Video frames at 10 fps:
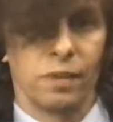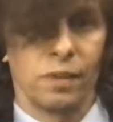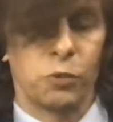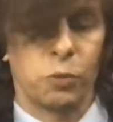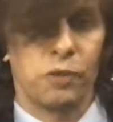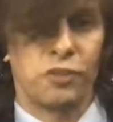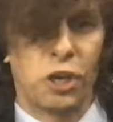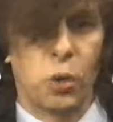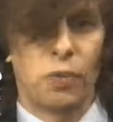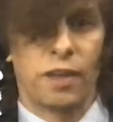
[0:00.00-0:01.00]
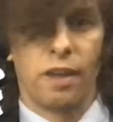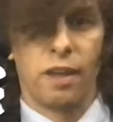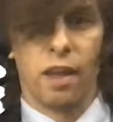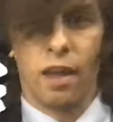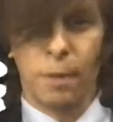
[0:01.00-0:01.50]
is we've shown that
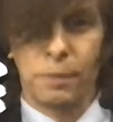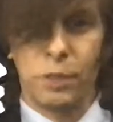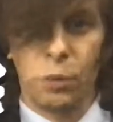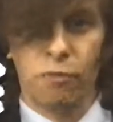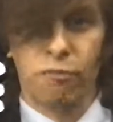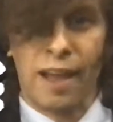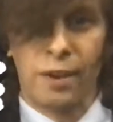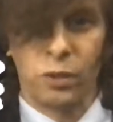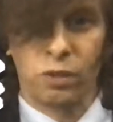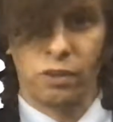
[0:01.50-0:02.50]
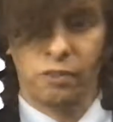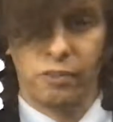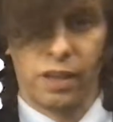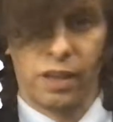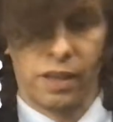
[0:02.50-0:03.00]
up to a factor
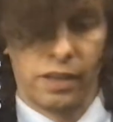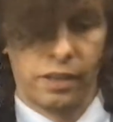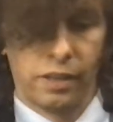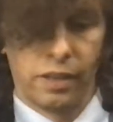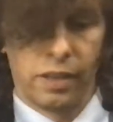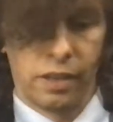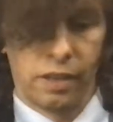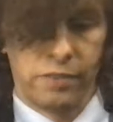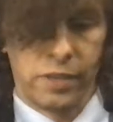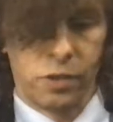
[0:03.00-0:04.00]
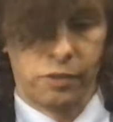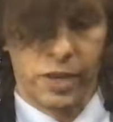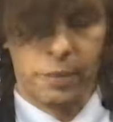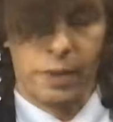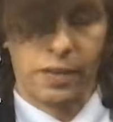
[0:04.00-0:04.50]
of e over
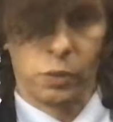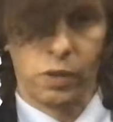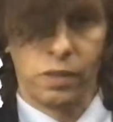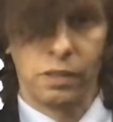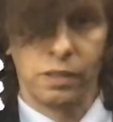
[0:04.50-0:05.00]
e minus 1,